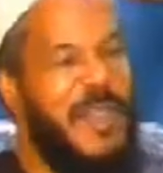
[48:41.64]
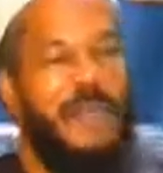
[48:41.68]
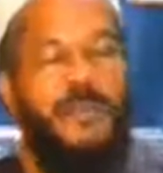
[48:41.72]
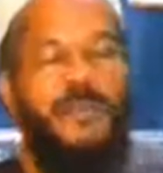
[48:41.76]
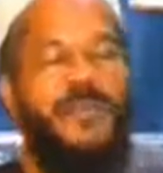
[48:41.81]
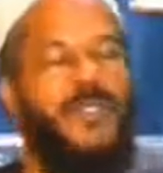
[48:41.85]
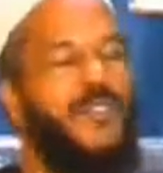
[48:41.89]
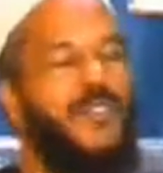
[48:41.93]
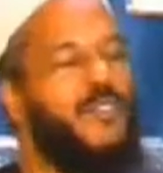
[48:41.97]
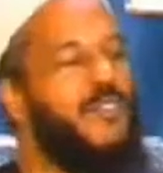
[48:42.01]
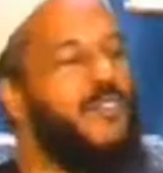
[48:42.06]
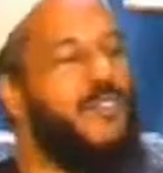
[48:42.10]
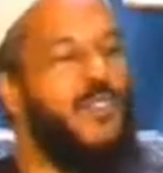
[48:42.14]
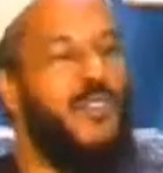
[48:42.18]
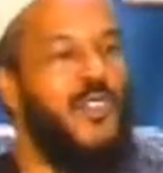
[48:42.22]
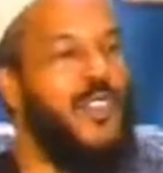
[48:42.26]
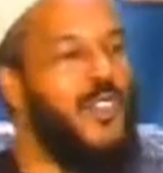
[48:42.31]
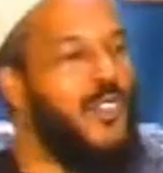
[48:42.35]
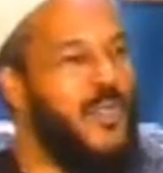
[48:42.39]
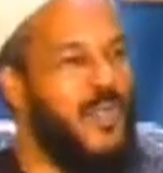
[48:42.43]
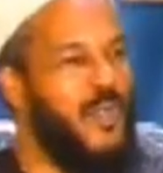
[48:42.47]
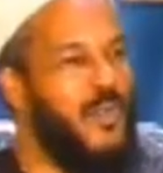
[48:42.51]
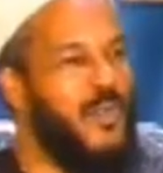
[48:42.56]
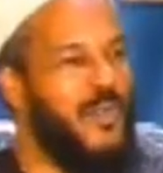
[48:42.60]
rips
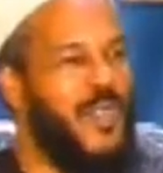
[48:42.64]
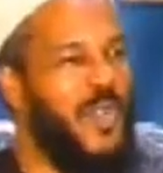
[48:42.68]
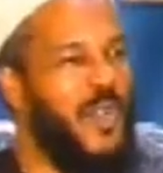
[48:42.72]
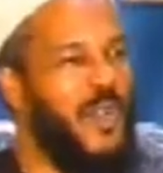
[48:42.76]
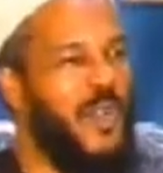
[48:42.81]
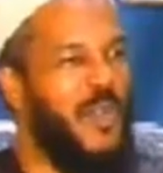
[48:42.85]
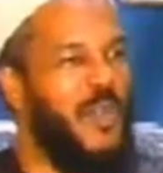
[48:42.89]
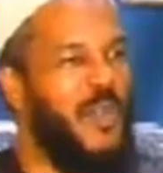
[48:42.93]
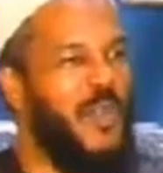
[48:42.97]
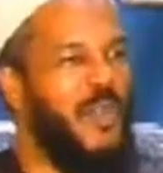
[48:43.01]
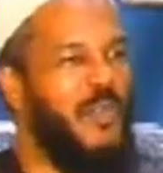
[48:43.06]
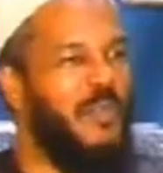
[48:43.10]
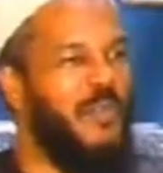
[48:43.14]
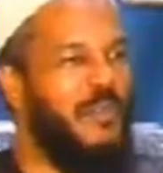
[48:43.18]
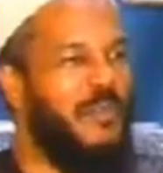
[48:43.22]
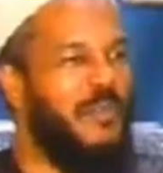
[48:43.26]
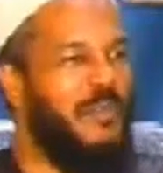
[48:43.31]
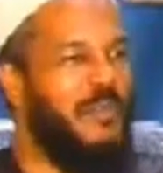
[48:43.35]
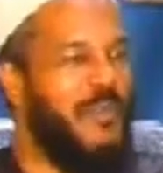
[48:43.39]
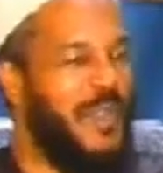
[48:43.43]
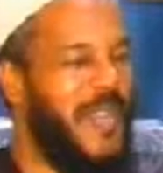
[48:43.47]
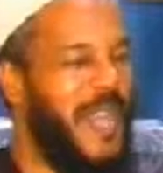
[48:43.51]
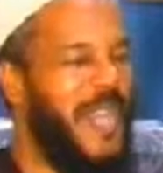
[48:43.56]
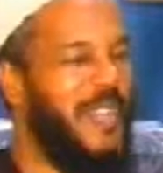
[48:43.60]
through you,
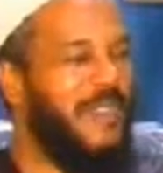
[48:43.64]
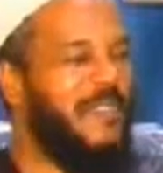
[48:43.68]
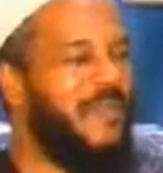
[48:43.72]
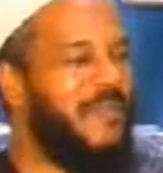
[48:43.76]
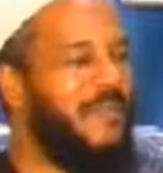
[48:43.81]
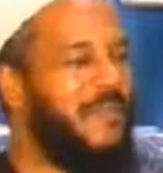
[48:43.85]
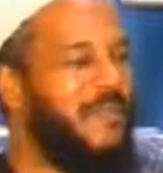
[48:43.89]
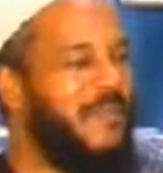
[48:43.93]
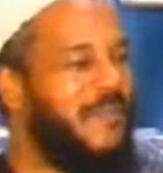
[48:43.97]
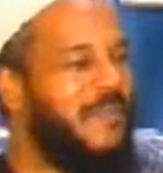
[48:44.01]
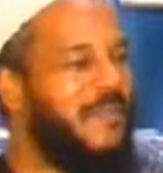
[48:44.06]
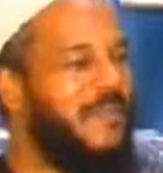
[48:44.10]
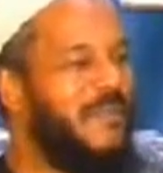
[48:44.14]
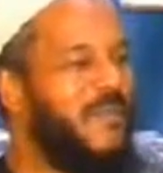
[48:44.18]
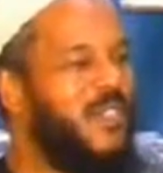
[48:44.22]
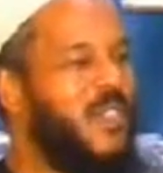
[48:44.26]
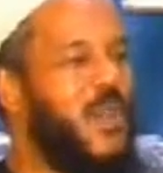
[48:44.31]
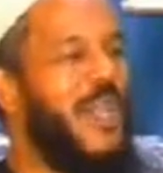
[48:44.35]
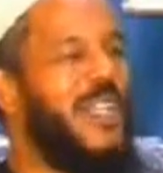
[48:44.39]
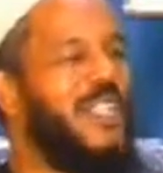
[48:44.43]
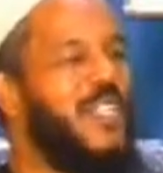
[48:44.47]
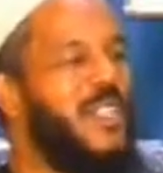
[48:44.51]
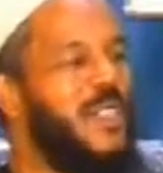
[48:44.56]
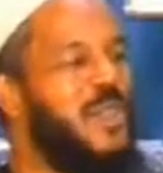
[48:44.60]
at
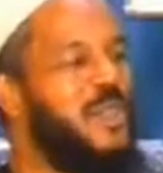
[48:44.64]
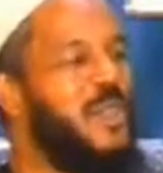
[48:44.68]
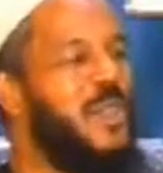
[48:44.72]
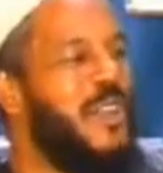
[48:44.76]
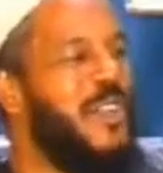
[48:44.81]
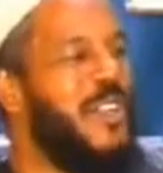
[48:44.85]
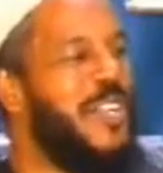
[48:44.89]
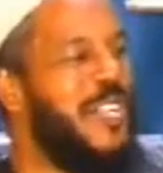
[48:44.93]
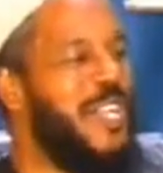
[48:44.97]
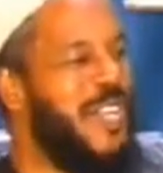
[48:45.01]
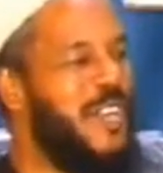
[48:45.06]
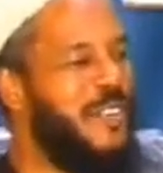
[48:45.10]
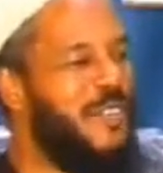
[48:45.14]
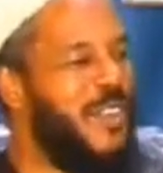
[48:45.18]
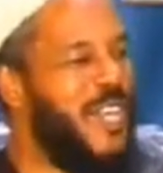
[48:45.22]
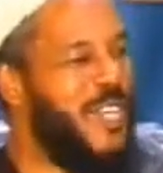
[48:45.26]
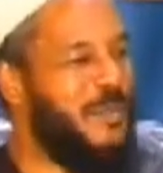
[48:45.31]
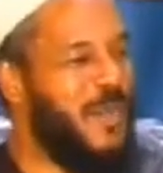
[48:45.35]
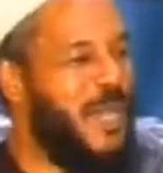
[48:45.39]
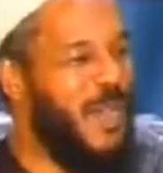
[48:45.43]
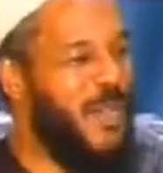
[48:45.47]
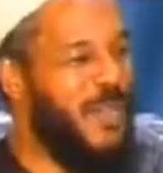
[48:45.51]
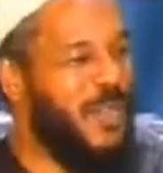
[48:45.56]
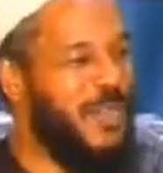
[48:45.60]
20, 30
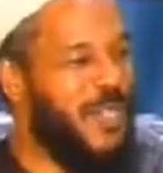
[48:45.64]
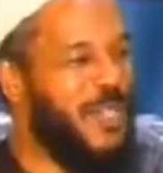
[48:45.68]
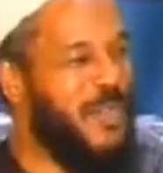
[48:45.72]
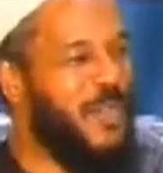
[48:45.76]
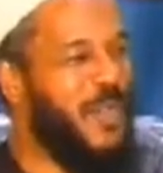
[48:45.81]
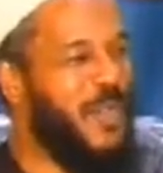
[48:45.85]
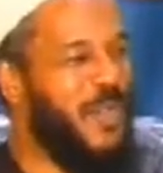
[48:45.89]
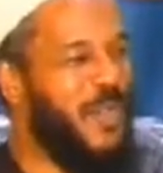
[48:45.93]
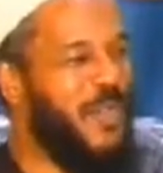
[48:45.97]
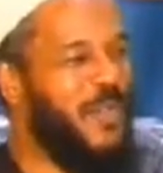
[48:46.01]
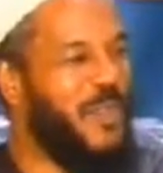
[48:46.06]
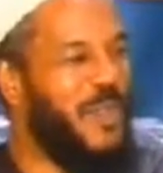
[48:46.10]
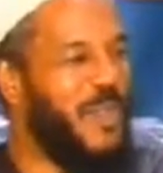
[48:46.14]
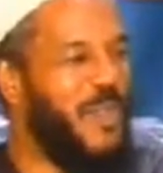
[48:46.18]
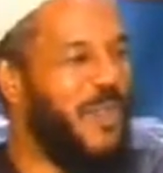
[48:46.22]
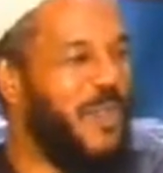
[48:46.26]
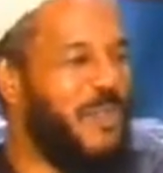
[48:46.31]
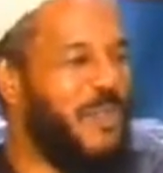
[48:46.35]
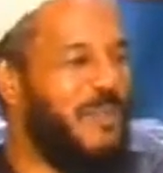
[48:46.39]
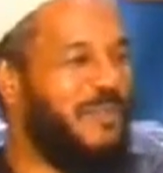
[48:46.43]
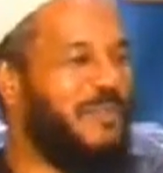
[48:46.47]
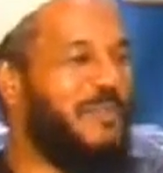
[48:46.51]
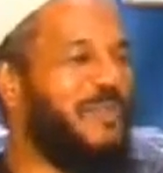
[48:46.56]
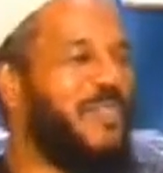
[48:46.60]
degrees below zero,
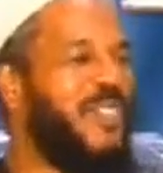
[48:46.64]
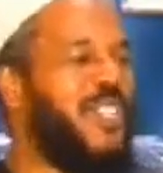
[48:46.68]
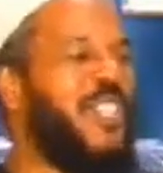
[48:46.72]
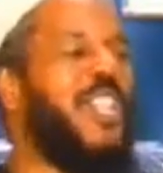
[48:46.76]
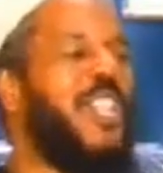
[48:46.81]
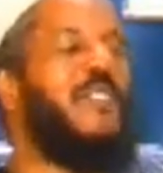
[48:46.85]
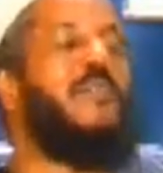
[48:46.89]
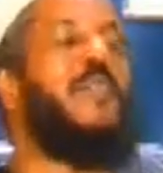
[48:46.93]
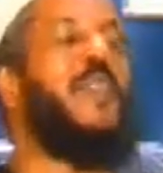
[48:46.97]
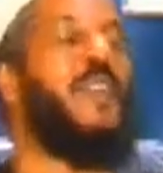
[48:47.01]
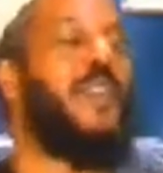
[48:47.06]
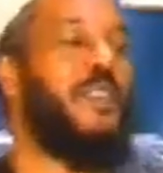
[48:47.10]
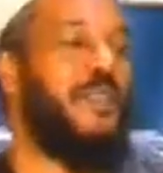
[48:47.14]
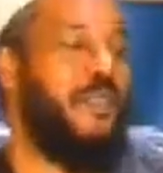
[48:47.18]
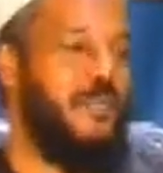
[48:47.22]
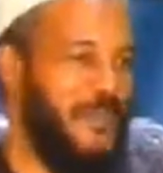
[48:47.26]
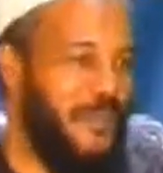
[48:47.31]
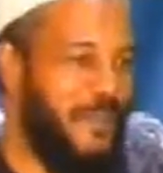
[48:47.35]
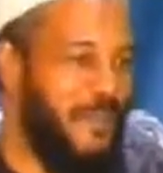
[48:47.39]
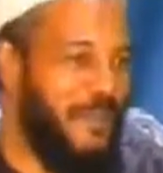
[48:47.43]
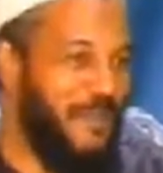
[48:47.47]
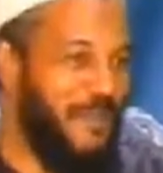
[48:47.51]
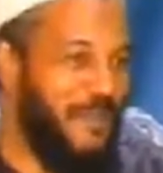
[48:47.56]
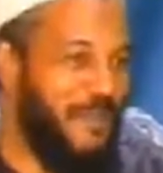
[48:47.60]
you shiver
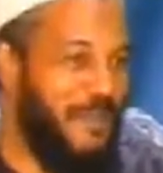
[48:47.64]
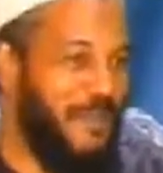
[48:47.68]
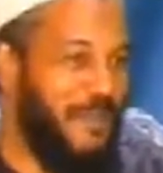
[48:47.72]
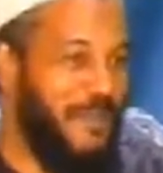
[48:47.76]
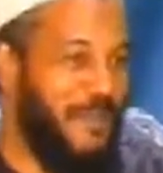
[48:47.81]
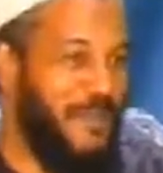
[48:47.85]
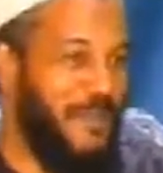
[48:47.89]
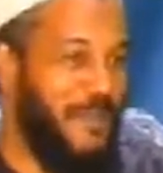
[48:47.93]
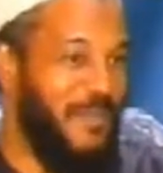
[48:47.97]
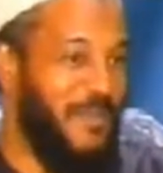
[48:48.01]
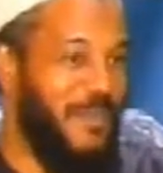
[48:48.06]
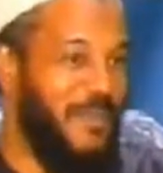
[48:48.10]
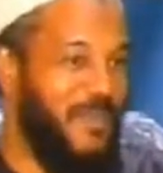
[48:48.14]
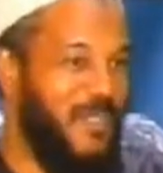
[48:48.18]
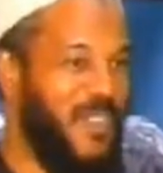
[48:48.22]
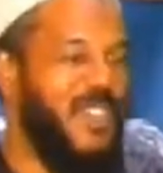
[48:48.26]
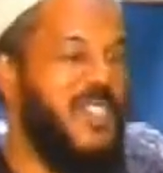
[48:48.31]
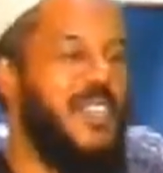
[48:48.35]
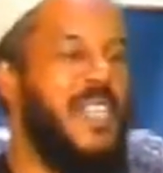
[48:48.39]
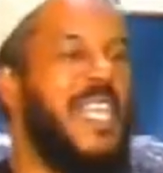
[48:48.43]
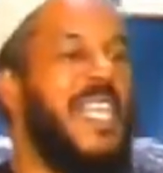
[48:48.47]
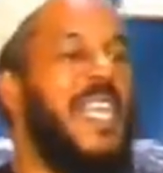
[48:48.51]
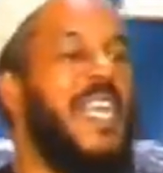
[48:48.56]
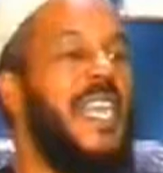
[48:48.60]

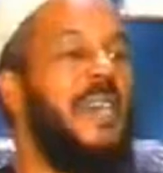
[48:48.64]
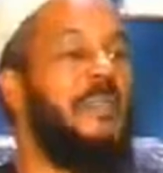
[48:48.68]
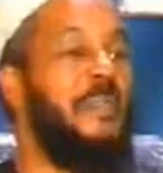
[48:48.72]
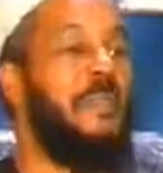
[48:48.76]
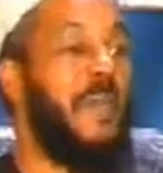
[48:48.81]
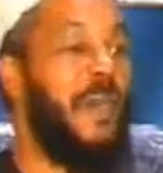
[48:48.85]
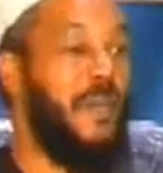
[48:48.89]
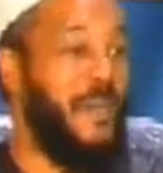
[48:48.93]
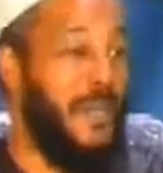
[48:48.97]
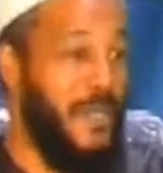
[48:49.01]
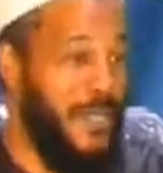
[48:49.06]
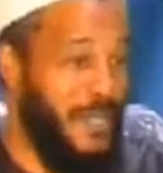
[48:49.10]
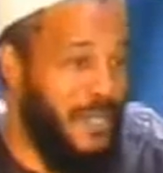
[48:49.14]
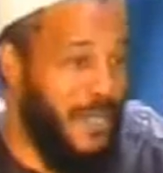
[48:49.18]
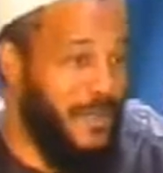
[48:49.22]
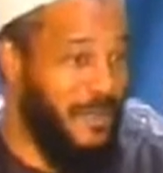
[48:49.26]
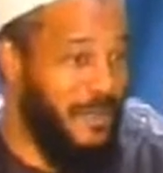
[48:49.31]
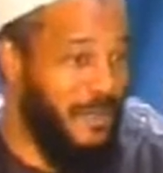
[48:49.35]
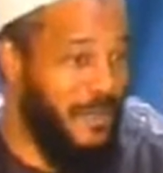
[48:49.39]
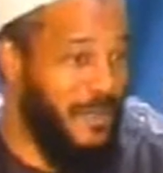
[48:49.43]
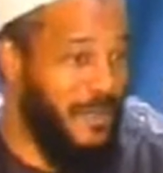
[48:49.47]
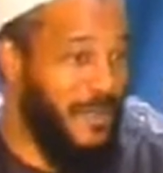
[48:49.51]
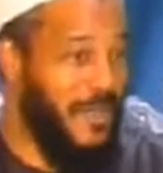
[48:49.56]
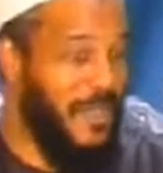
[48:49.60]
just thinking about it.